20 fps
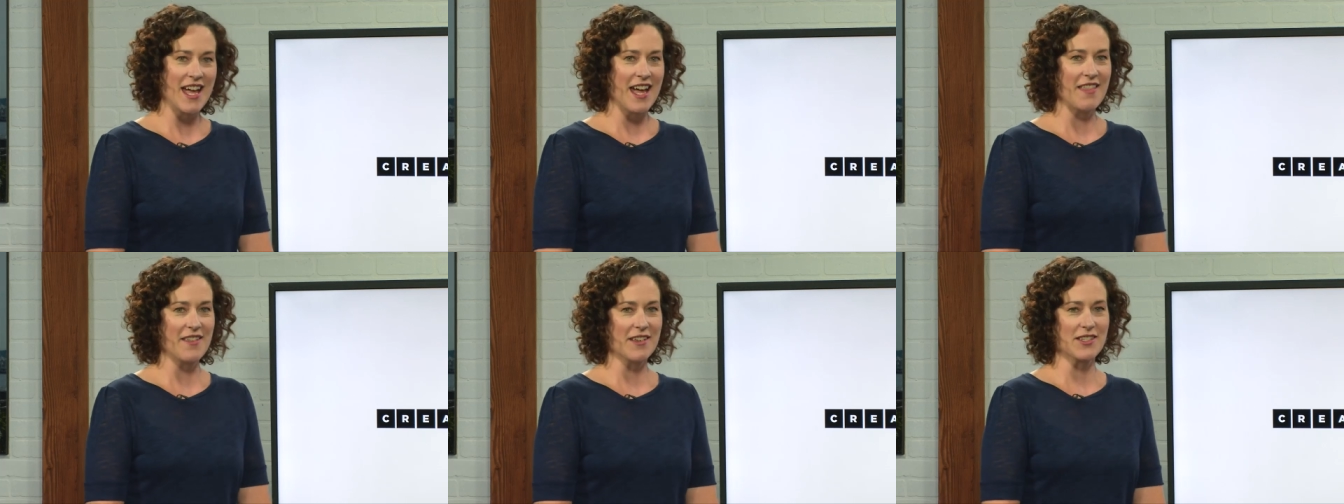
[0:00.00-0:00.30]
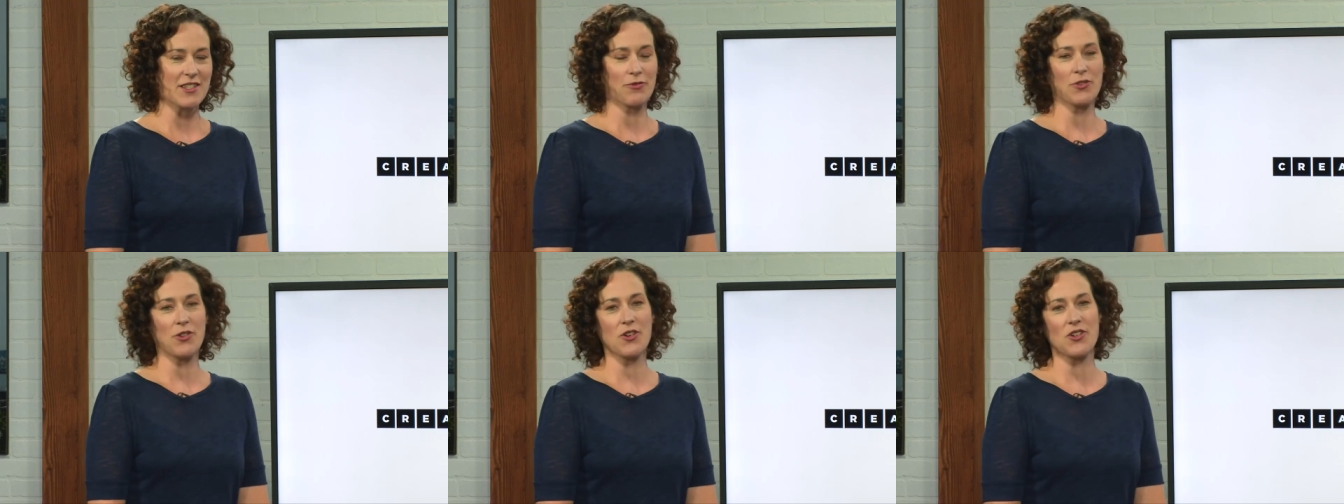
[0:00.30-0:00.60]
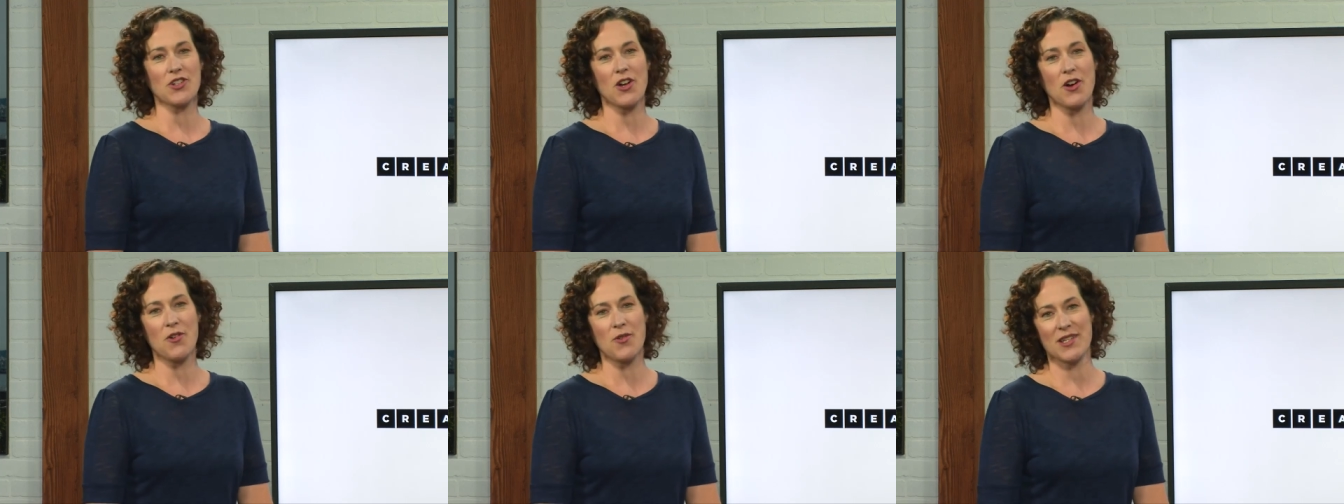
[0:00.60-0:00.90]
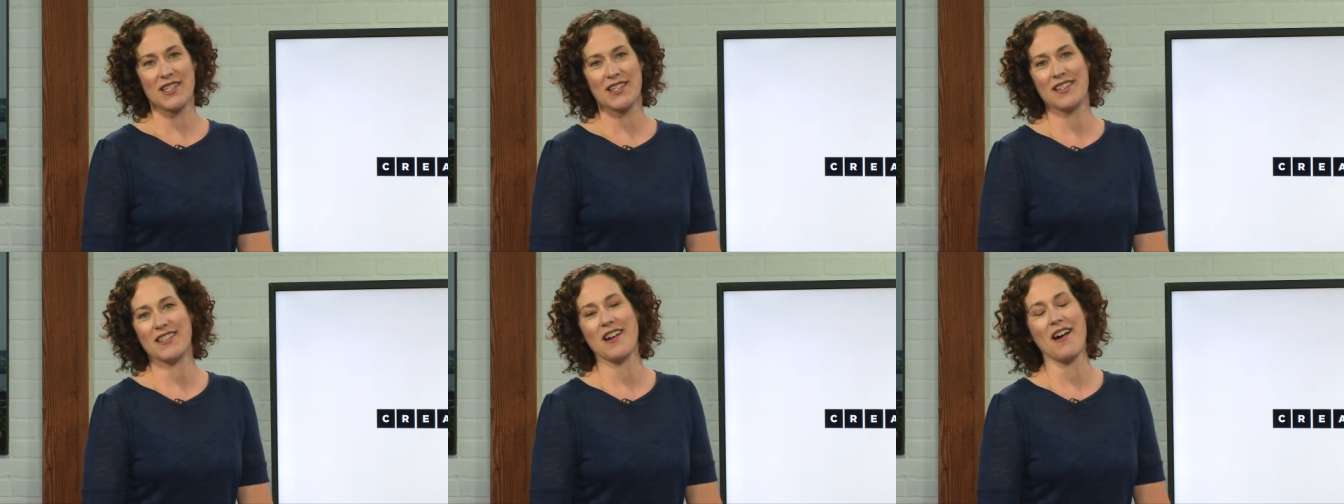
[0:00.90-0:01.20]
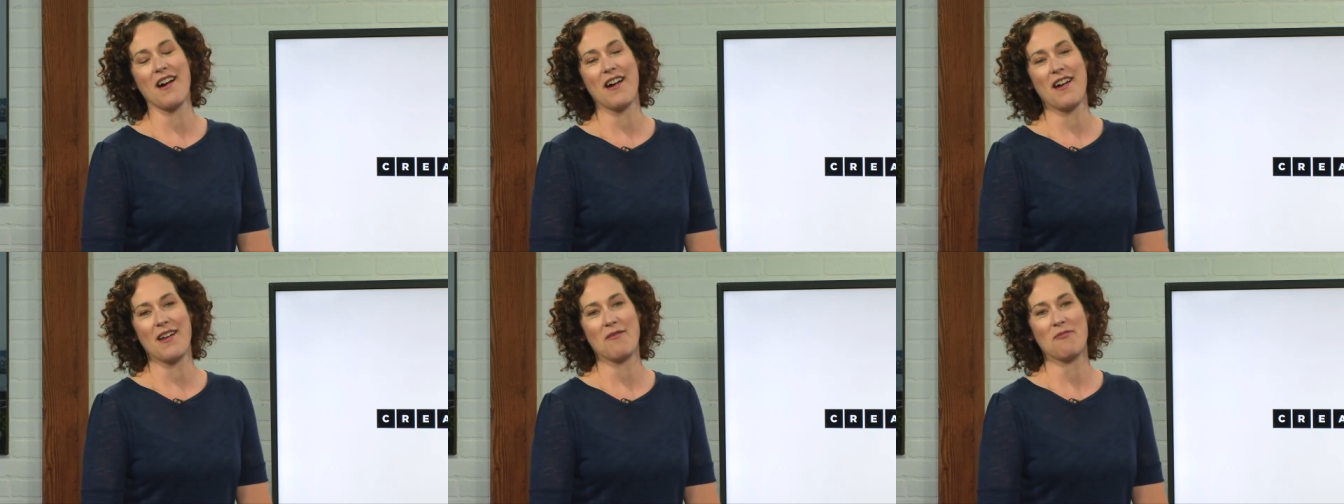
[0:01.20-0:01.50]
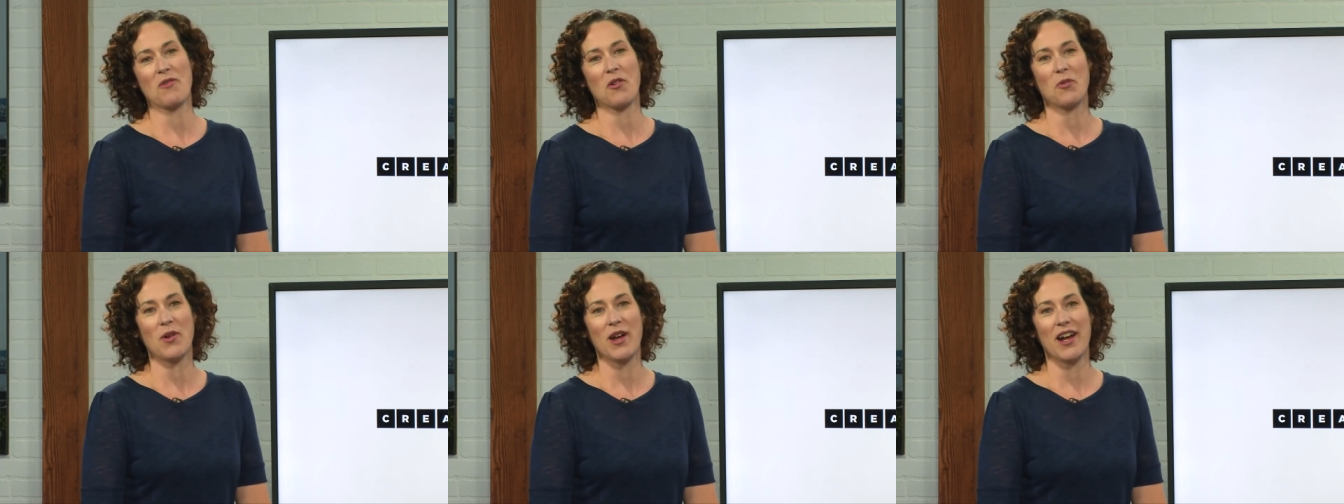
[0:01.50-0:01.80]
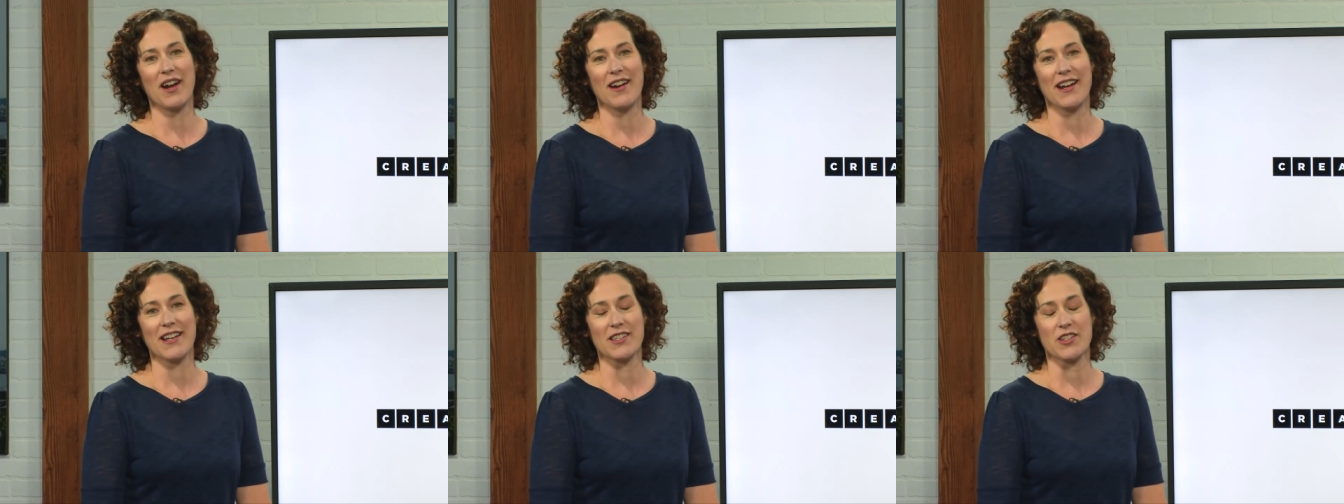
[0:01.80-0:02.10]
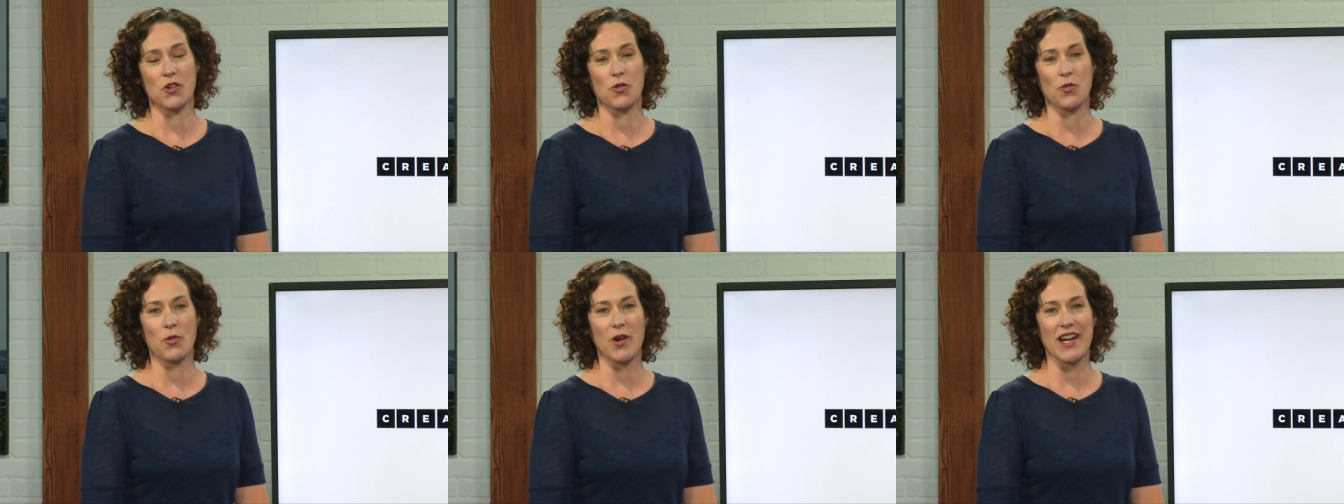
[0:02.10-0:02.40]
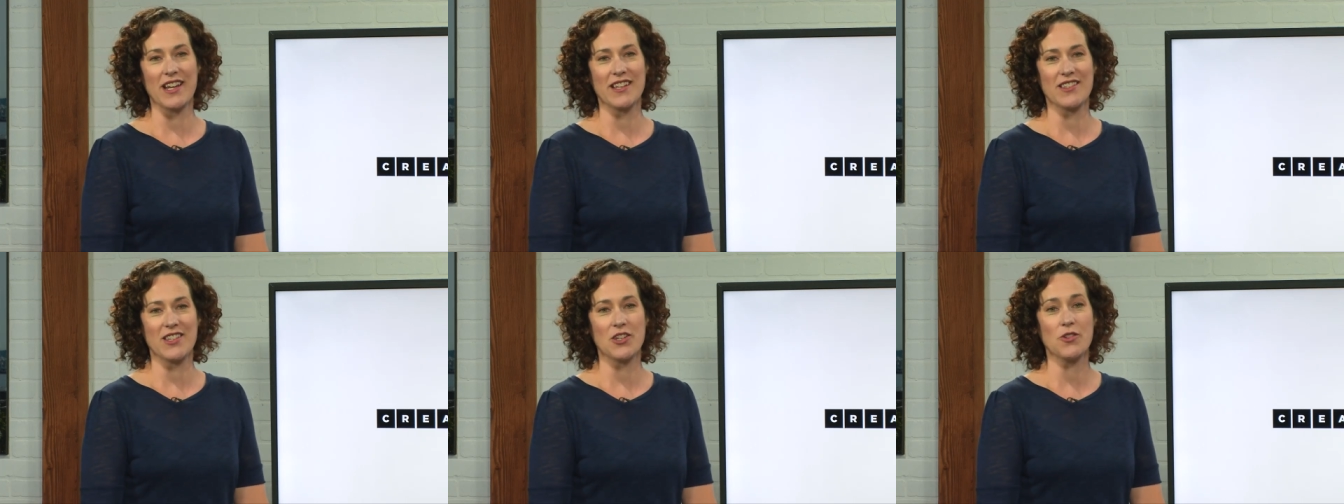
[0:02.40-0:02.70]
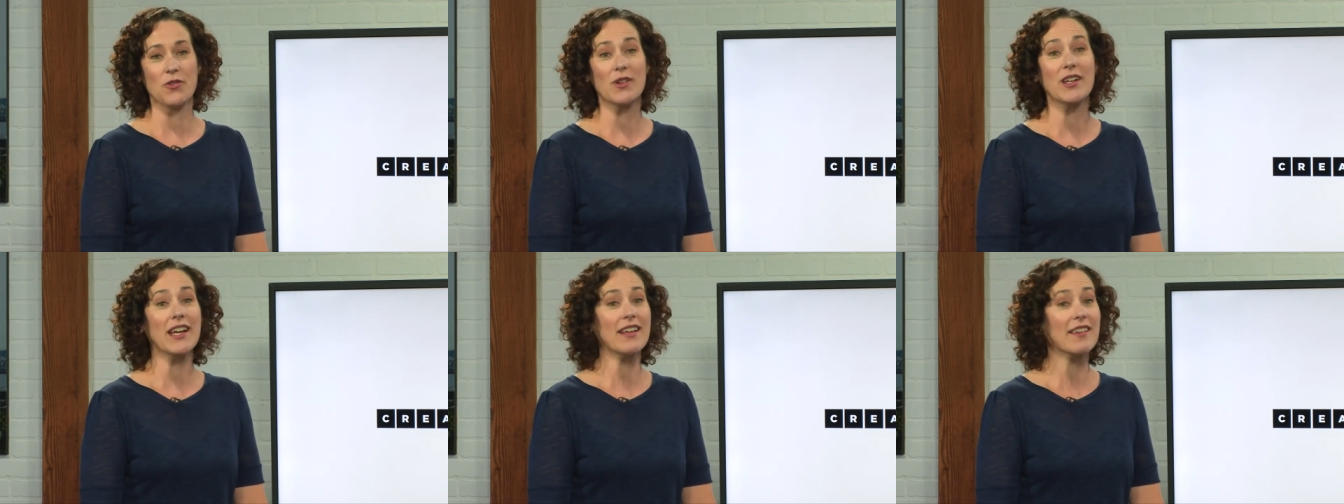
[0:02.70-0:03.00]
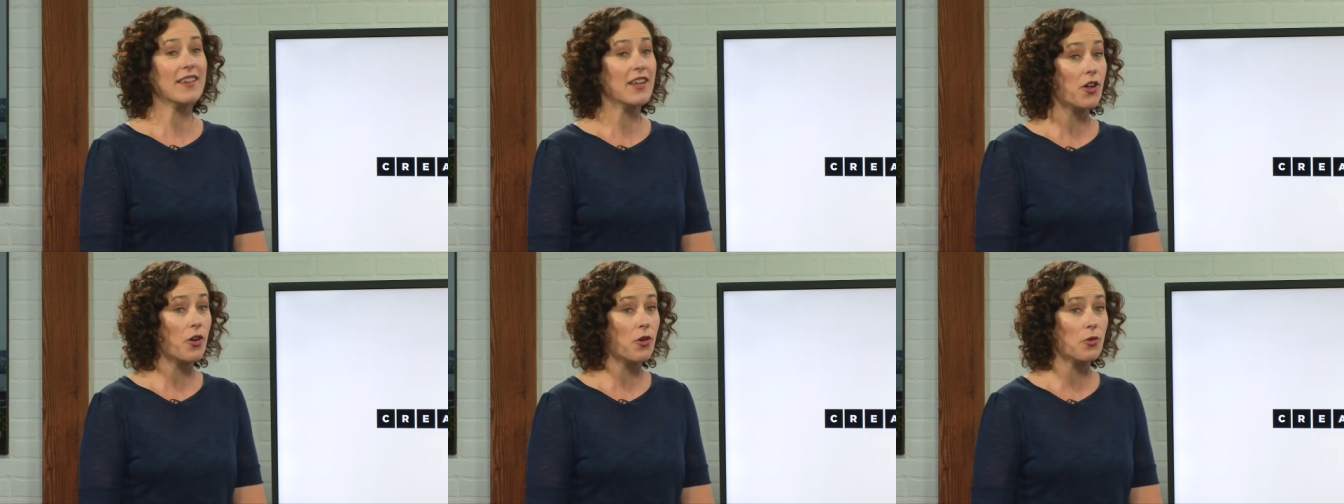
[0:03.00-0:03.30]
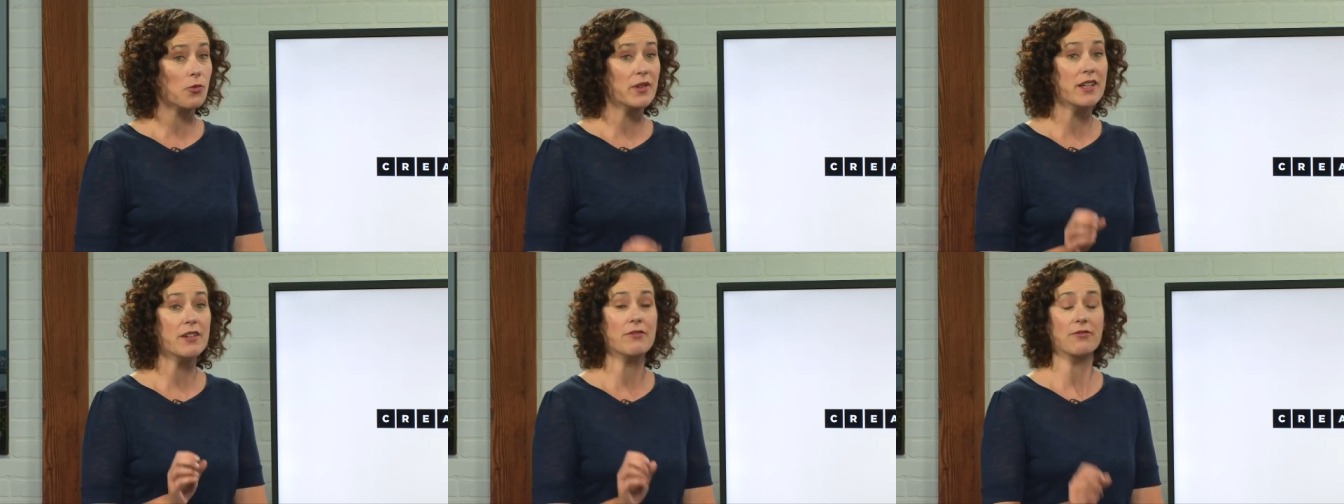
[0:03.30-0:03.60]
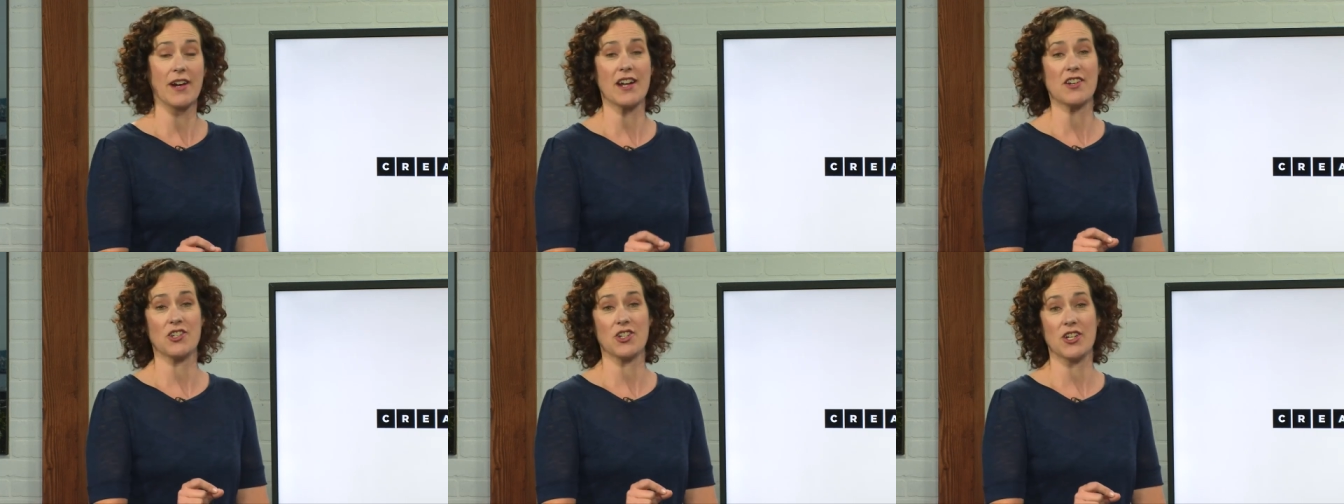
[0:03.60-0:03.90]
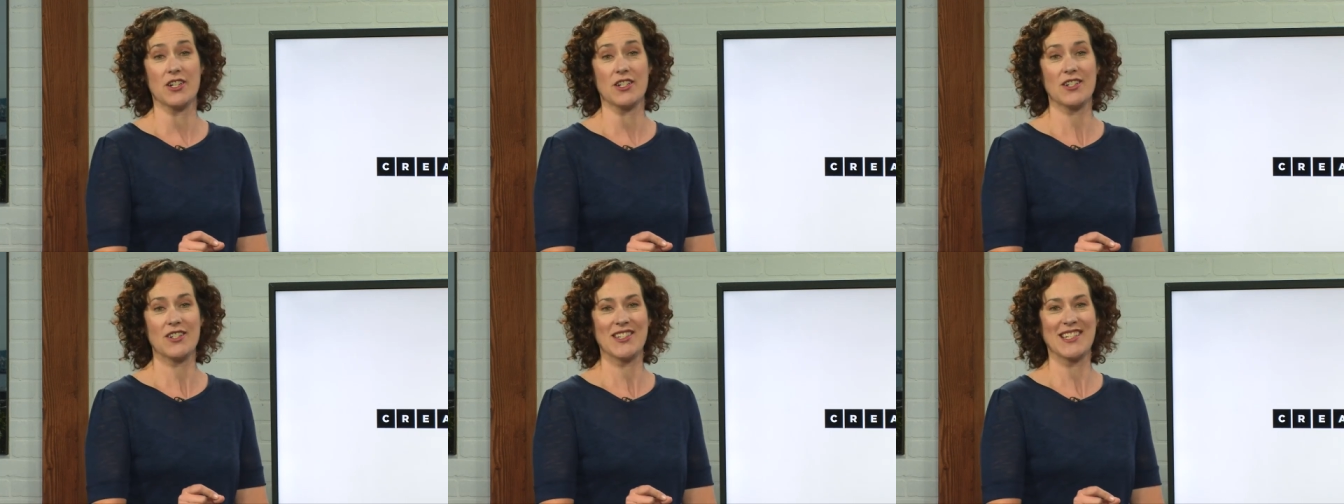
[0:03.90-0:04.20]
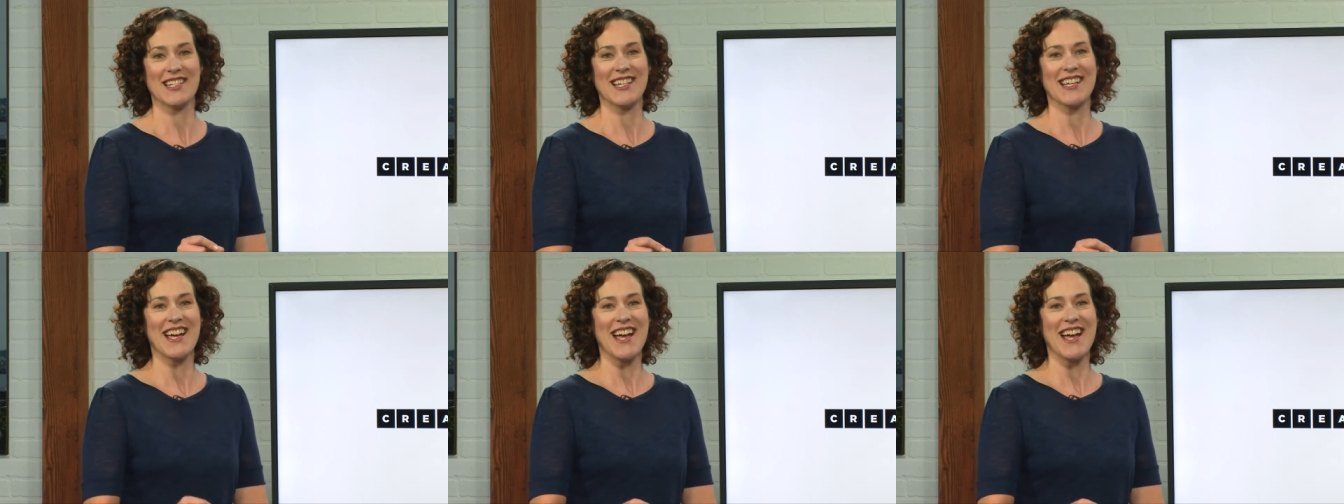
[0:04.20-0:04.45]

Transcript: And that's, of course, always a time where it's great to get little refreshers